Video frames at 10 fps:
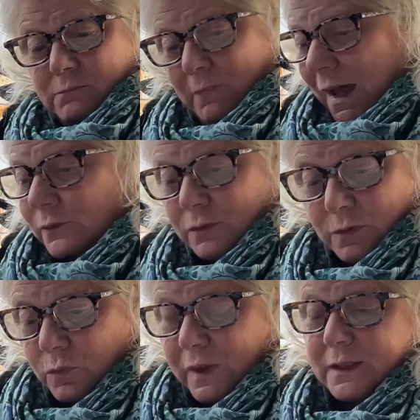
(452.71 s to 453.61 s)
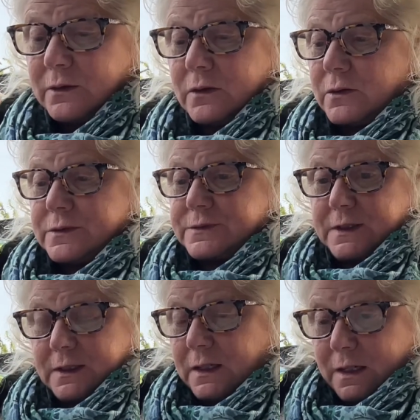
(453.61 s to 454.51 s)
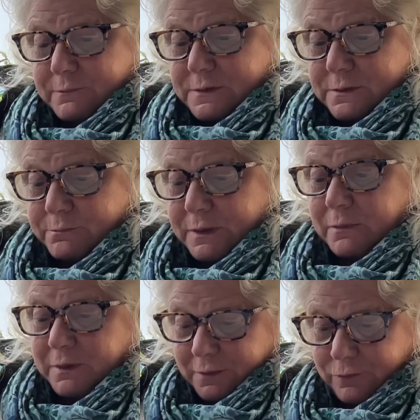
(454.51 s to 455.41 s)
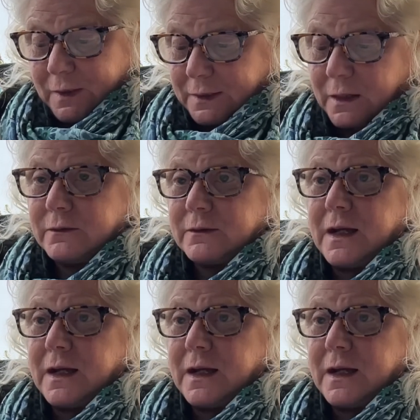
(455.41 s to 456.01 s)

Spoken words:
I don't know when Christina comes, but I'm going to find out.